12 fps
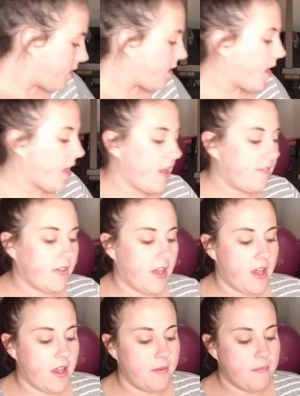I've
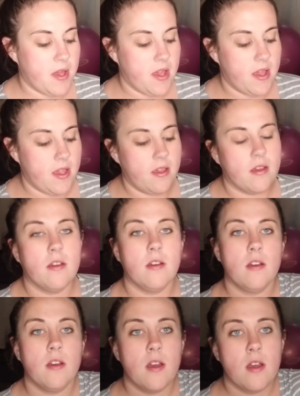got my
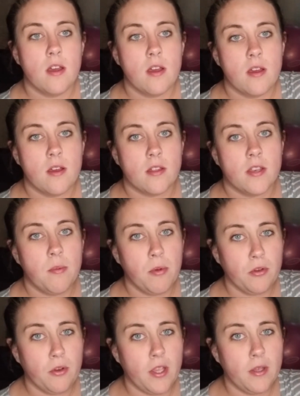
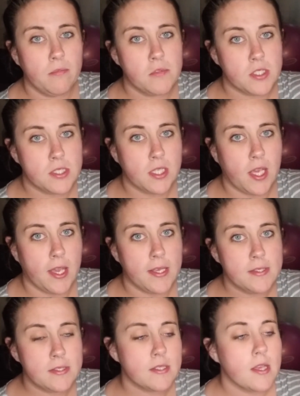nipple cream just in
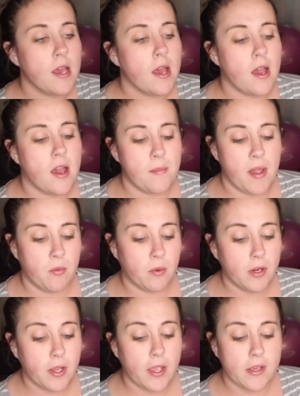case. At
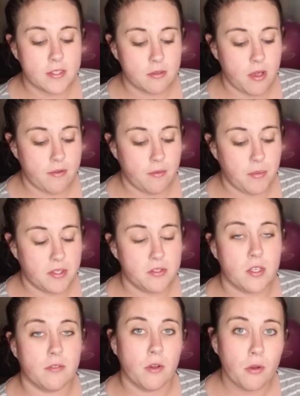work, I also have a
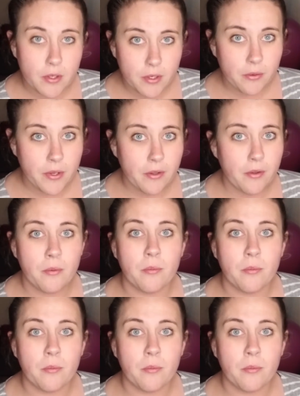bunch of coconut oil,